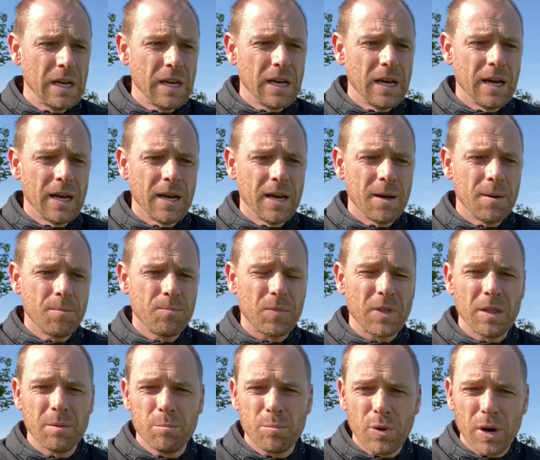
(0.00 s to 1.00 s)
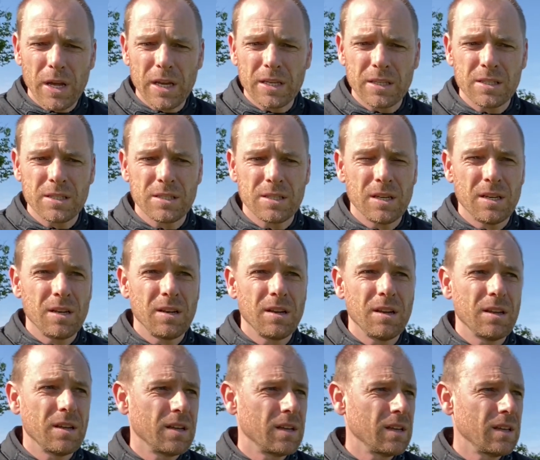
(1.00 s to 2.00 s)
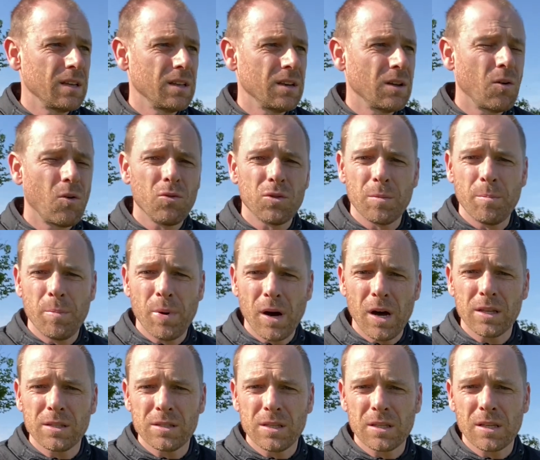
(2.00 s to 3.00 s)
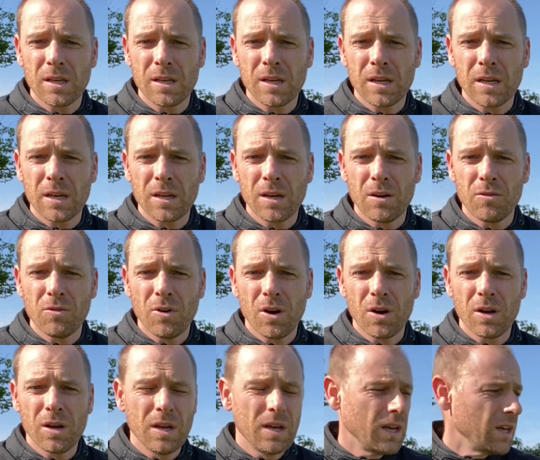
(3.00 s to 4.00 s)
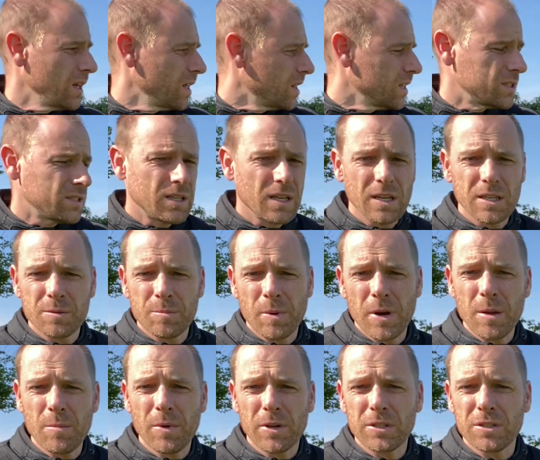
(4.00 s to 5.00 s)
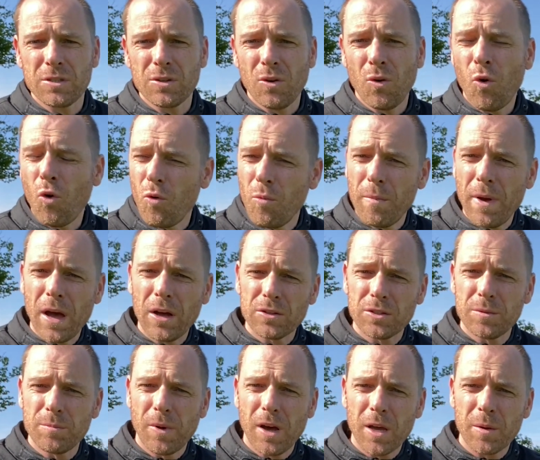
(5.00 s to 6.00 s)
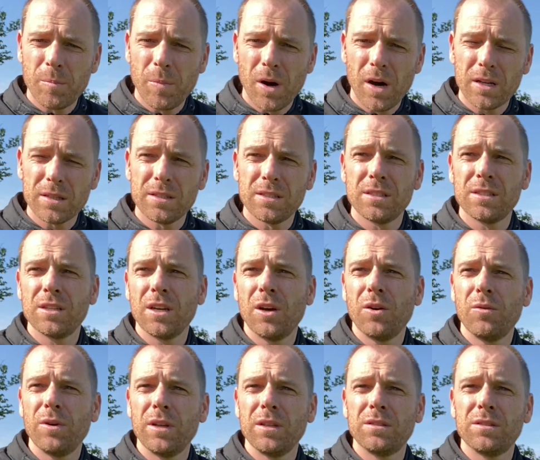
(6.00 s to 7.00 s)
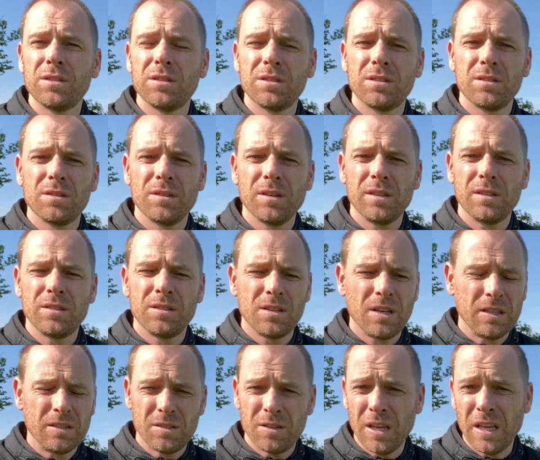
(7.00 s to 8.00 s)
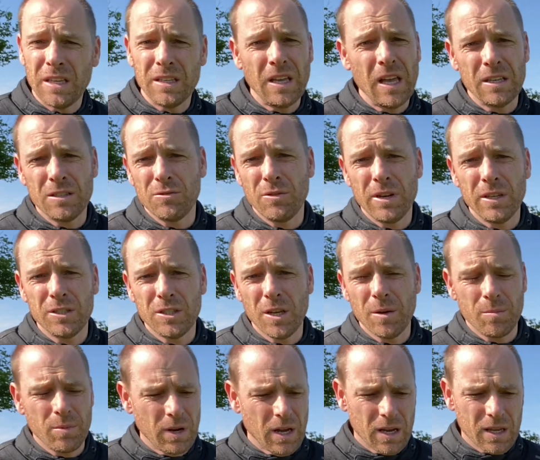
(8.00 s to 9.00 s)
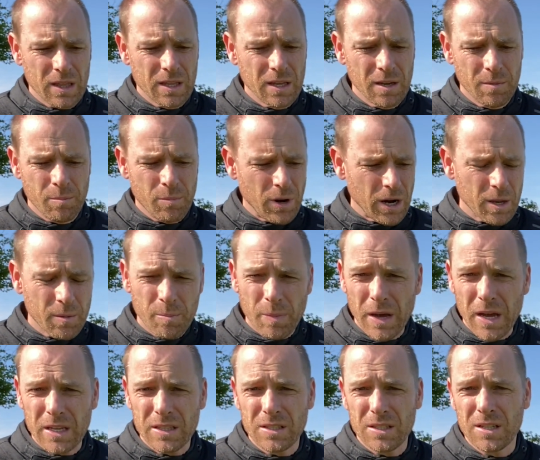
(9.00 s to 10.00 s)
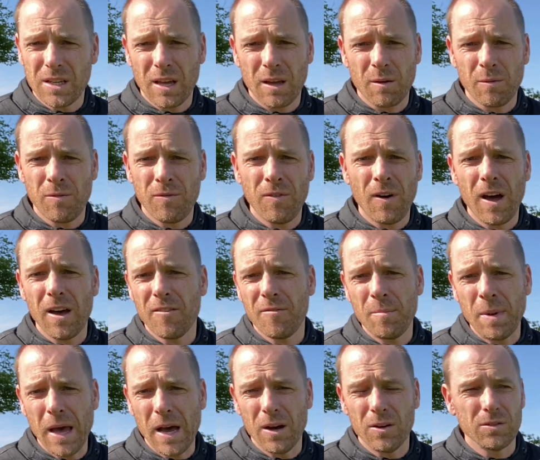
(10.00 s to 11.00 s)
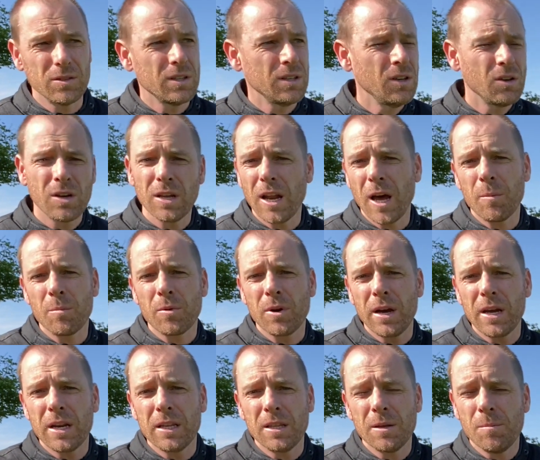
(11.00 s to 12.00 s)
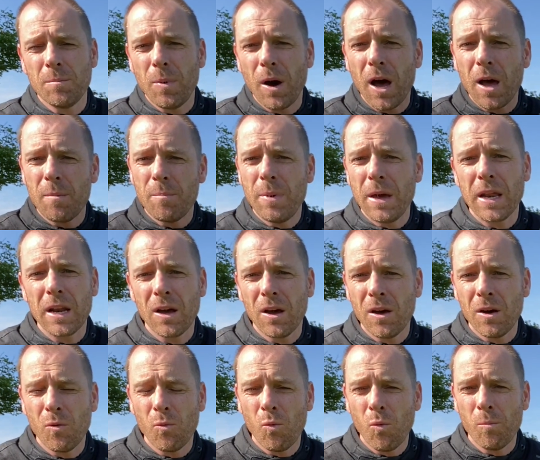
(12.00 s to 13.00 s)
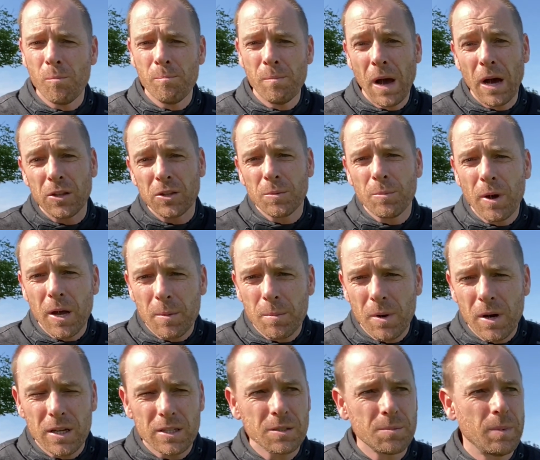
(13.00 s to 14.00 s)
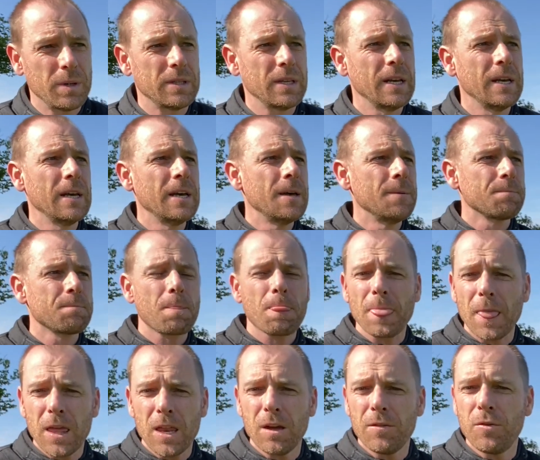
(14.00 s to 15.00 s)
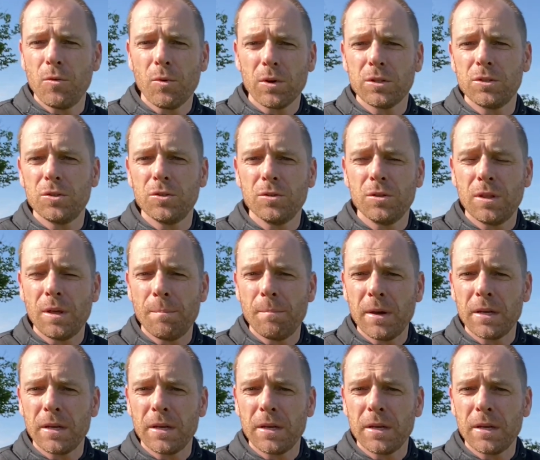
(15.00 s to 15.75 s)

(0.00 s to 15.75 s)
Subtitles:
and brakes and all the parts that can go wrong, this thing is pretty much all mountain bike parts. So it's really cheap. Like the brake pads is like £5. You can upgrade it and buy better mountain bike parts, but if you want to, the